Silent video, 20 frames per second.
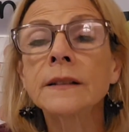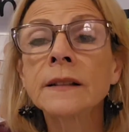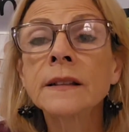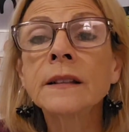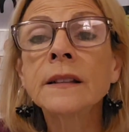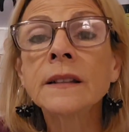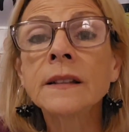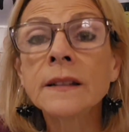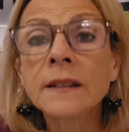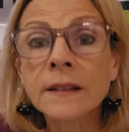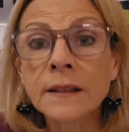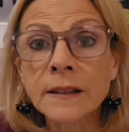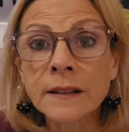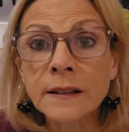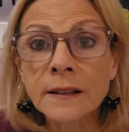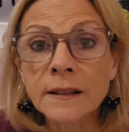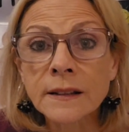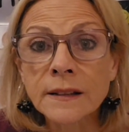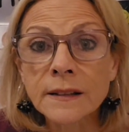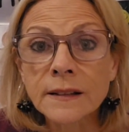
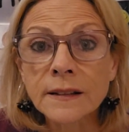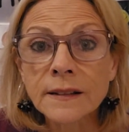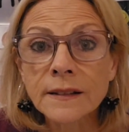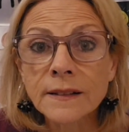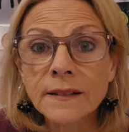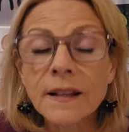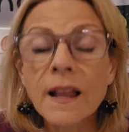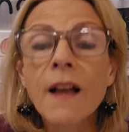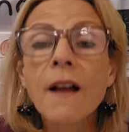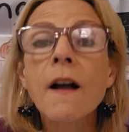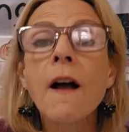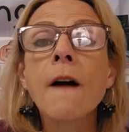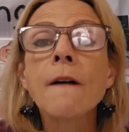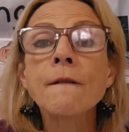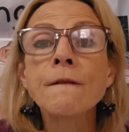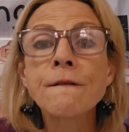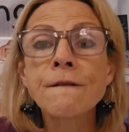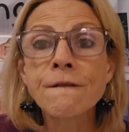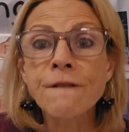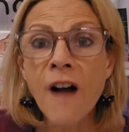Mm,
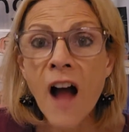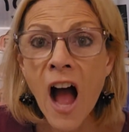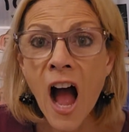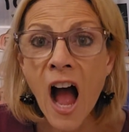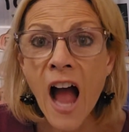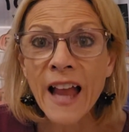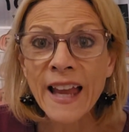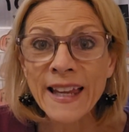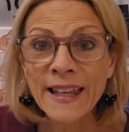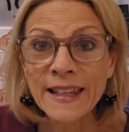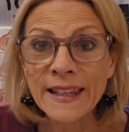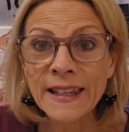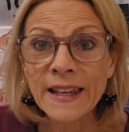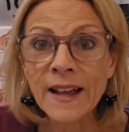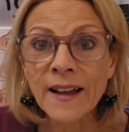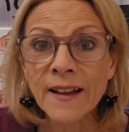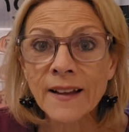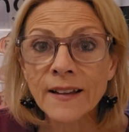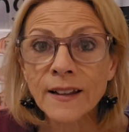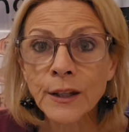
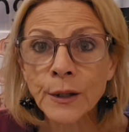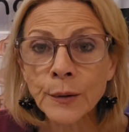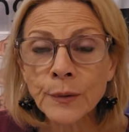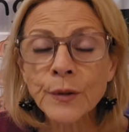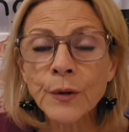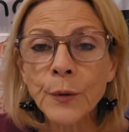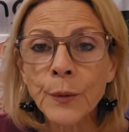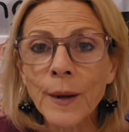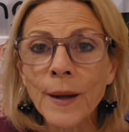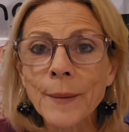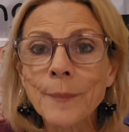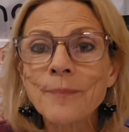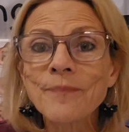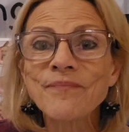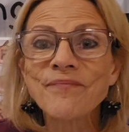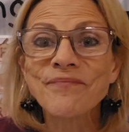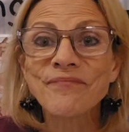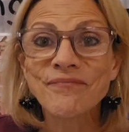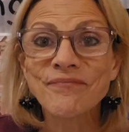fine. You do it.